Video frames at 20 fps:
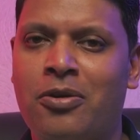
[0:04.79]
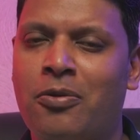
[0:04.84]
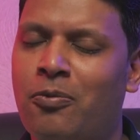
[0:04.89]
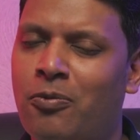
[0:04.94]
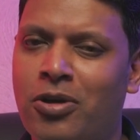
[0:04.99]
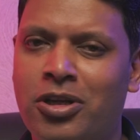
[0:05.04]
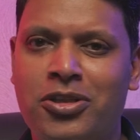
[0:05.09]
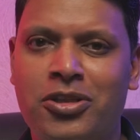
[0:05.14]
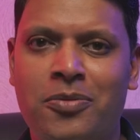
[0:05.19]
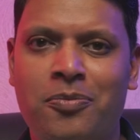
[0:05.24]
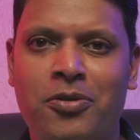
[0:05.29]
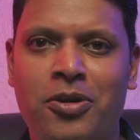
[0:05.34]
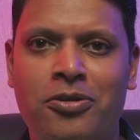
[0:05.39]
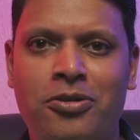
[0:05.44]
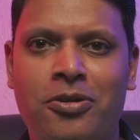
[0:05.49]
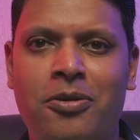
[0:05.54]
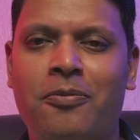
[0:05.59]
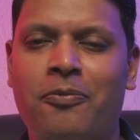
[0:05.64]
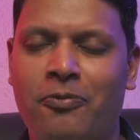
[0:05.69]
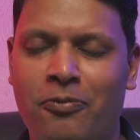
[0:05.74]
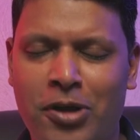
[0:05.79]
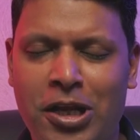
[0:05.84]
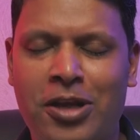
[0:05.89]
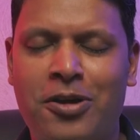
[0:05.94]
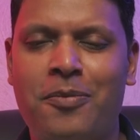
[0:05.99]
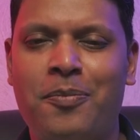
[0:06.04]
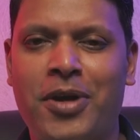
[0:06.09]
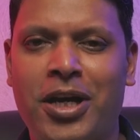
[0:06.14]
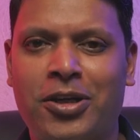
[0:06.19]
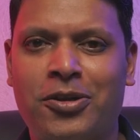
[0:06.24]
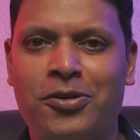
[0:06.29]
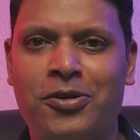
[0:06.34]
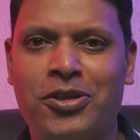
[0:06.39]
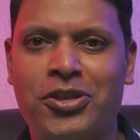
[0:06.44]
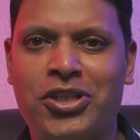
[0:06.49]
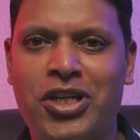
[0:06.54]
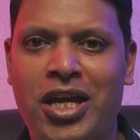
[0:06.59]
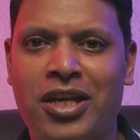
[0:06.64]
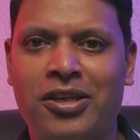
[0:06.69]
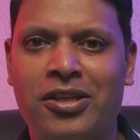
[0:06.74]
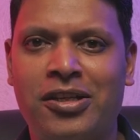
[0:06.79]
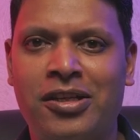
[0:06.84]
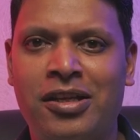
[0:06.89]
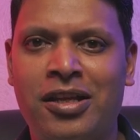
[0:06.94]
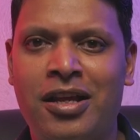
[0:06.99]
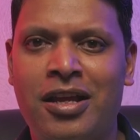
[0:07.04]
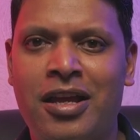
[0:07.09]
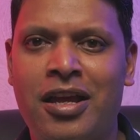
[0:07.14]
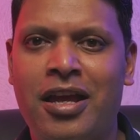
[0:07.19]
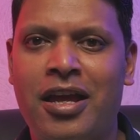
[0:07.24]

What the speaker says: What's up YouTube? Welcome back to the channel,